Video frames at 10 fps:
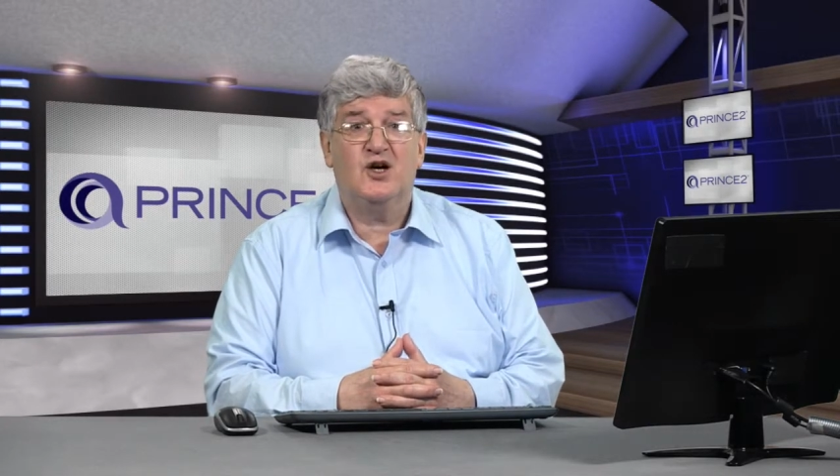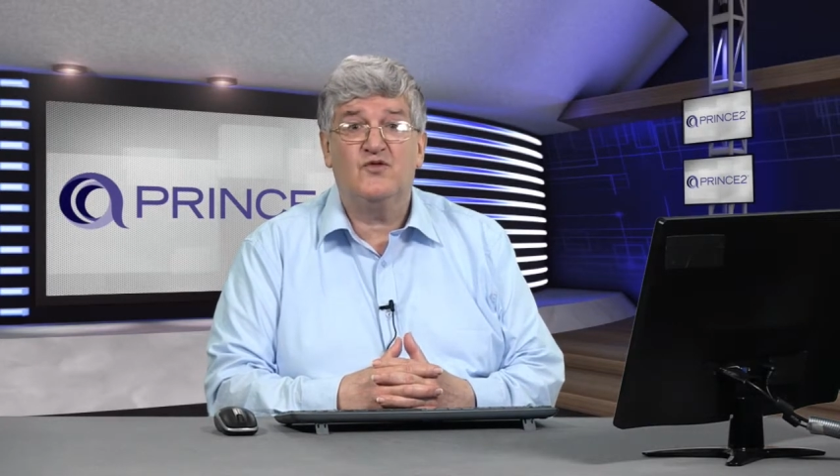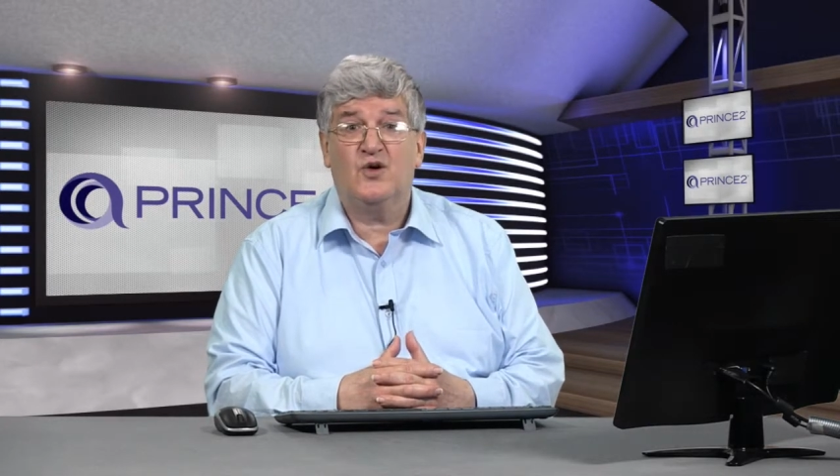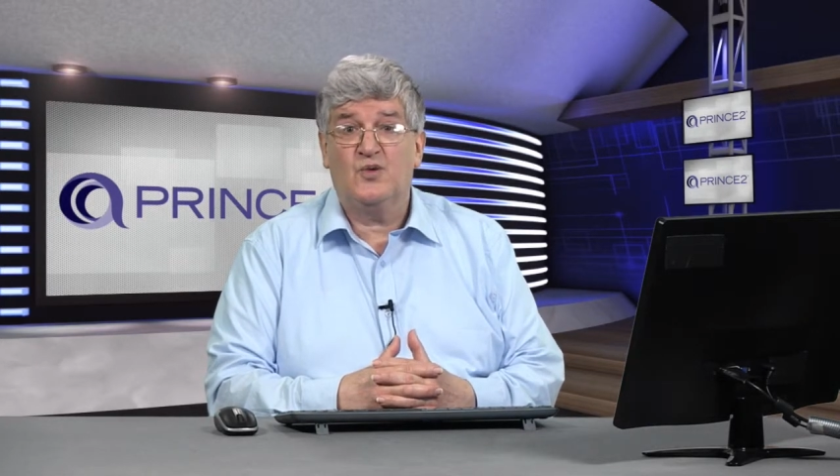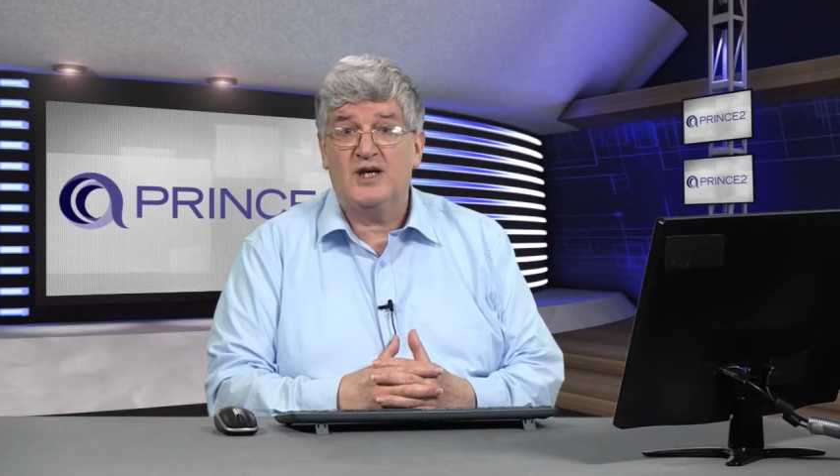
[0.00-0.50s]

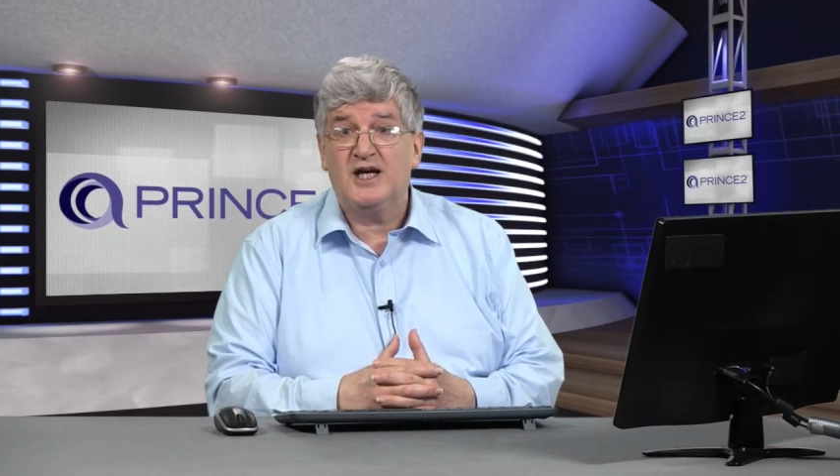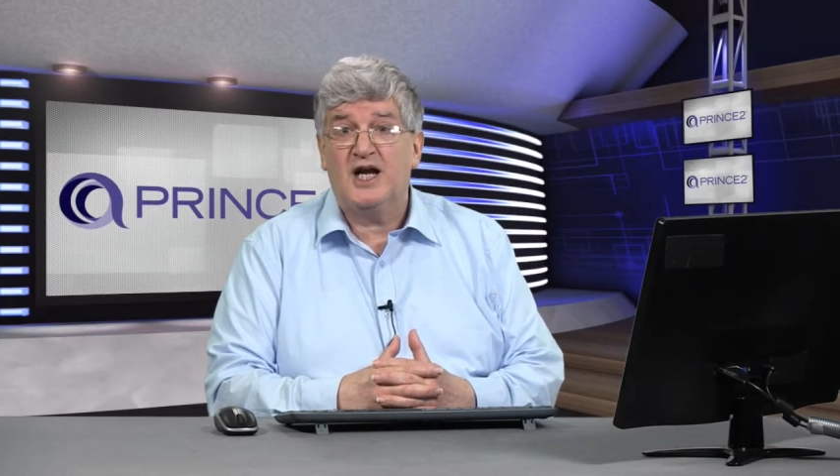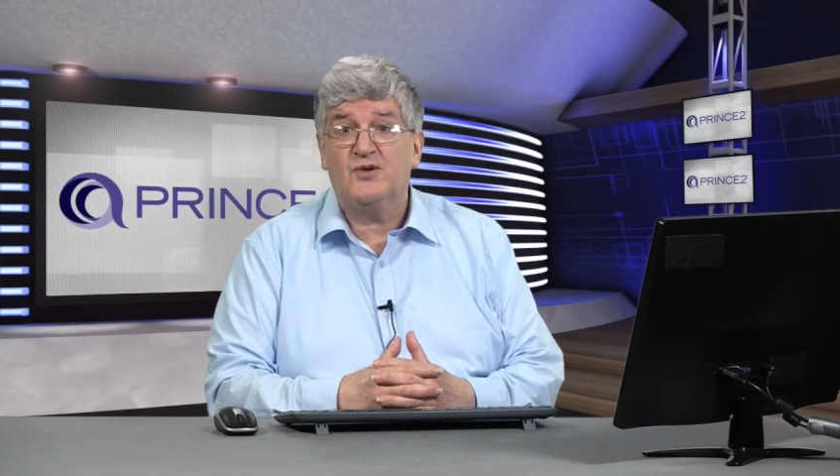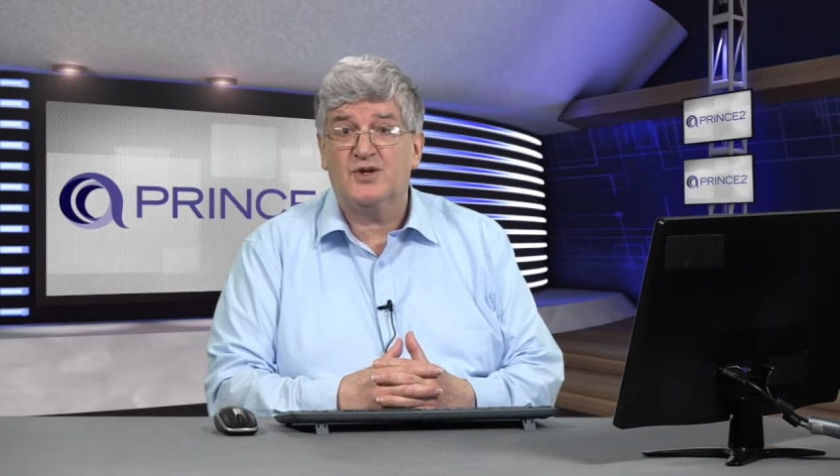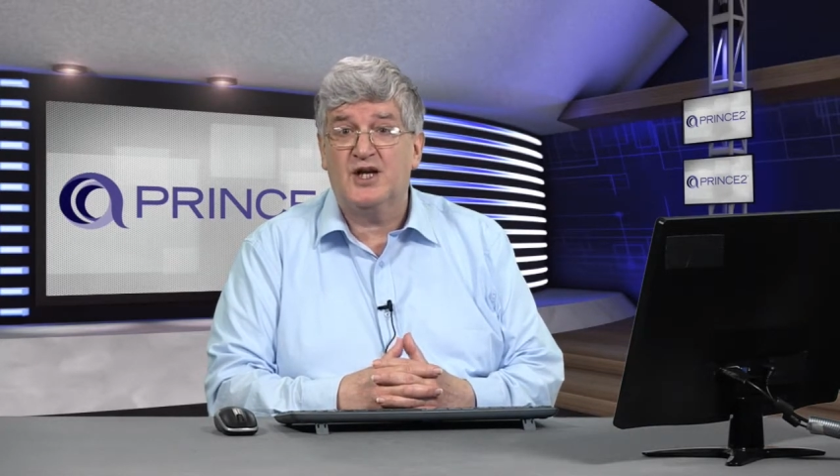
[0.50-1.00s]
over a
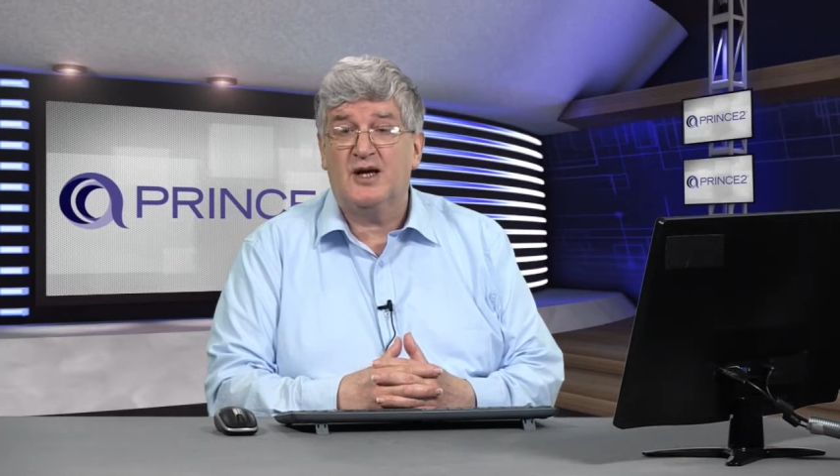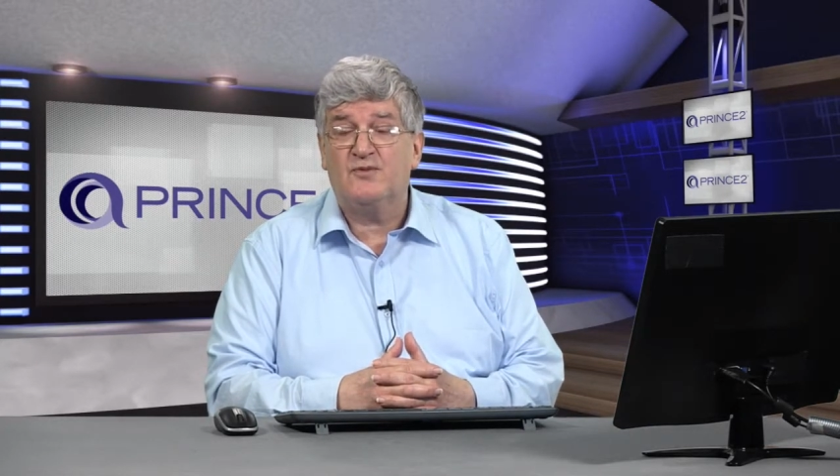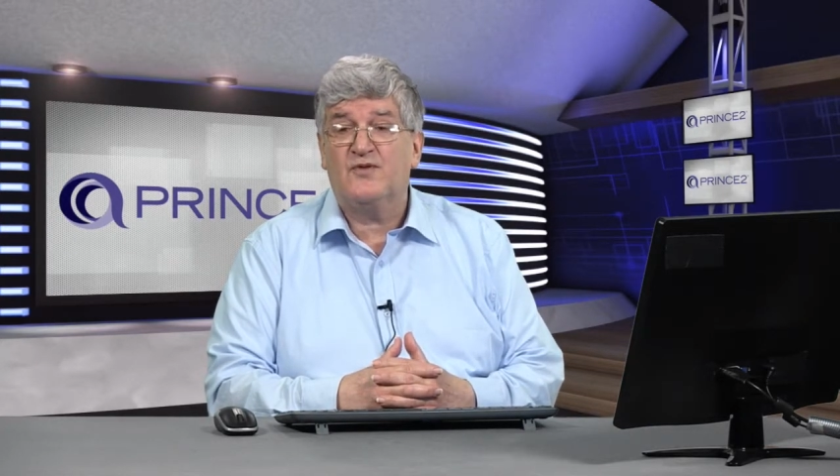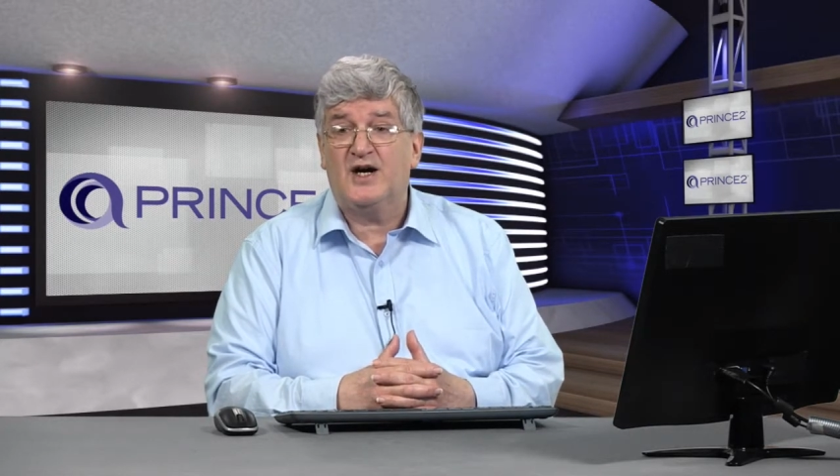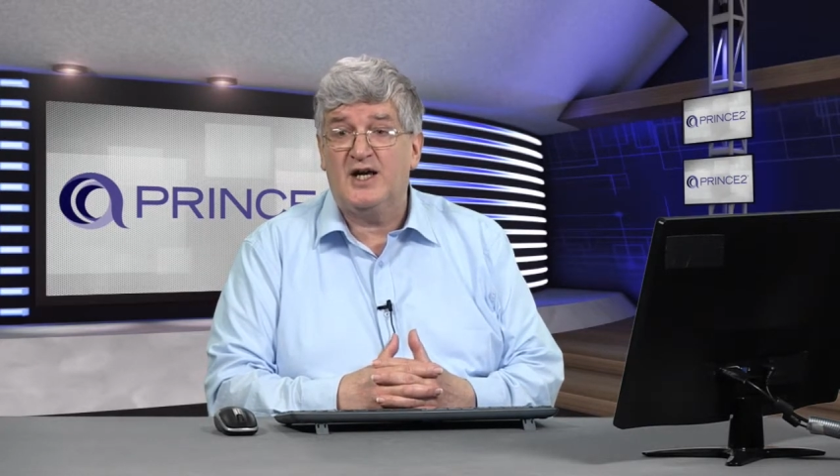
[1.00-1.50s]
weekend with a
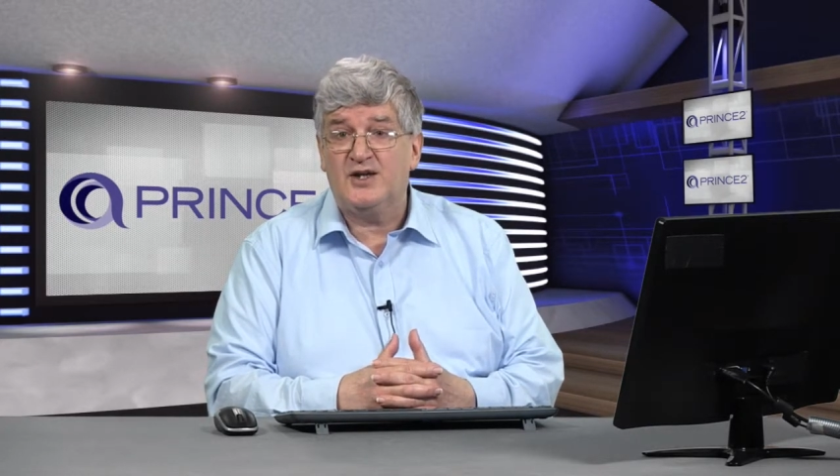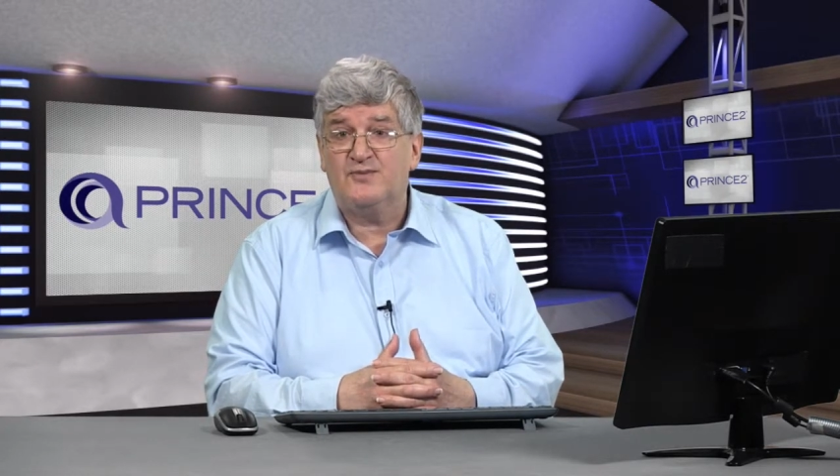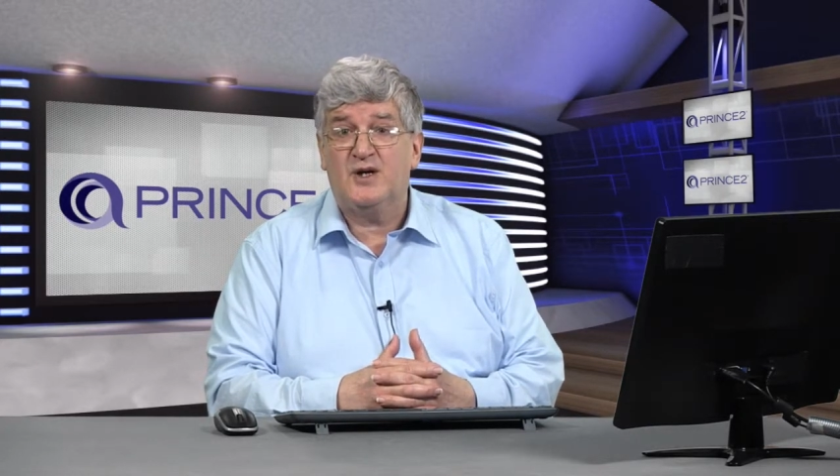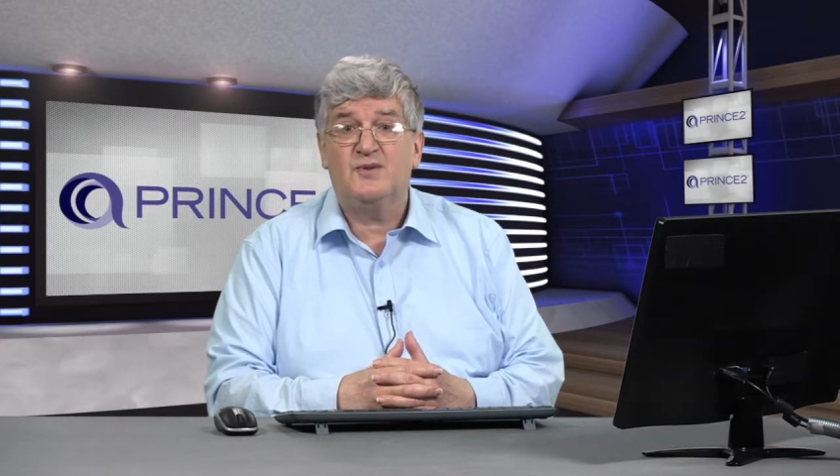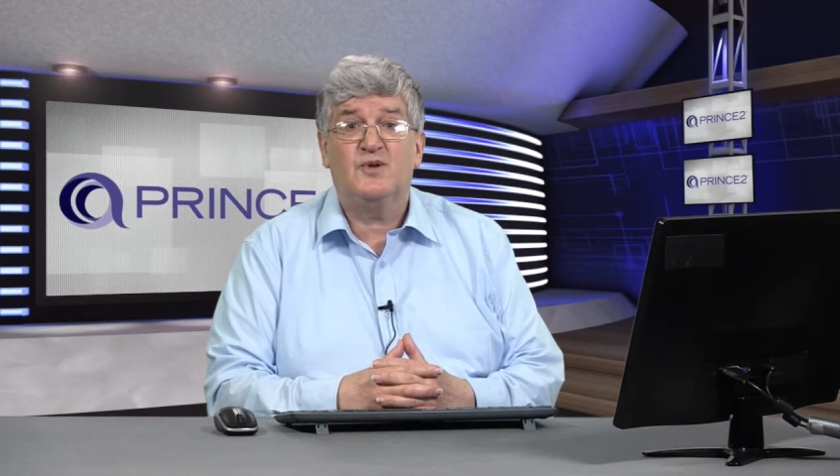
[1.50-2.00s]
number of other
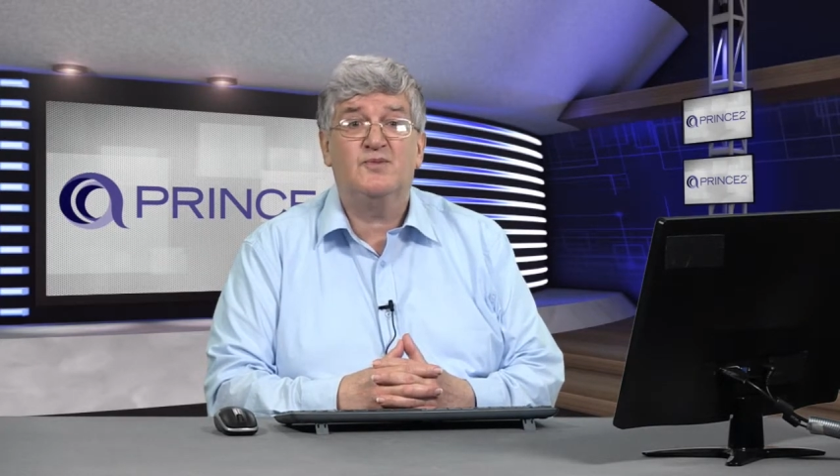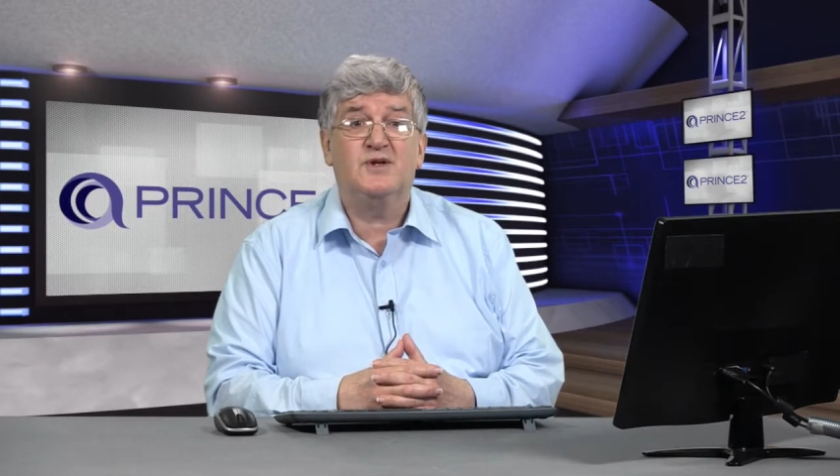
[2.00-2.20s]
people